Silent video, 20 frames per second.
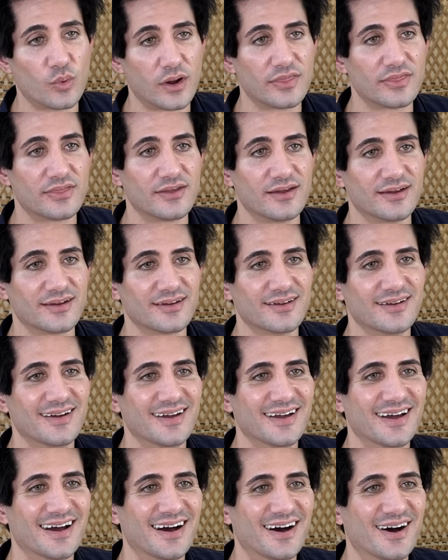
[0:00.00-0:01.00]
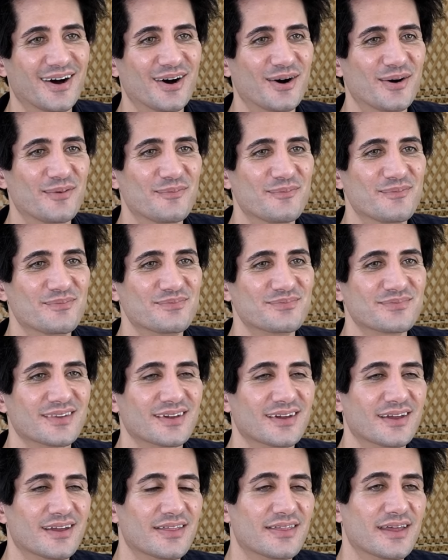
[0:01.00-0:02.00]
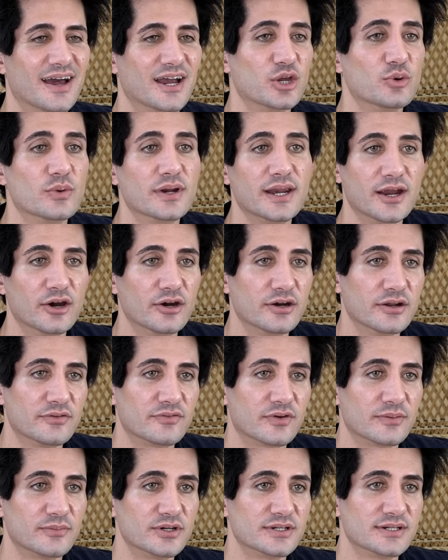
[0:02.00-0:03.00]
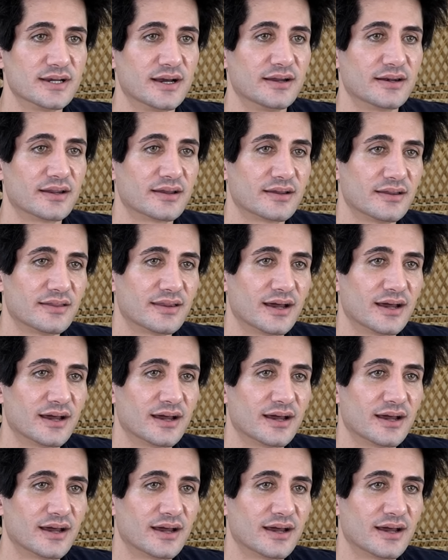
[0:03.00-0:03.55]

one thing that you inherited from your dad.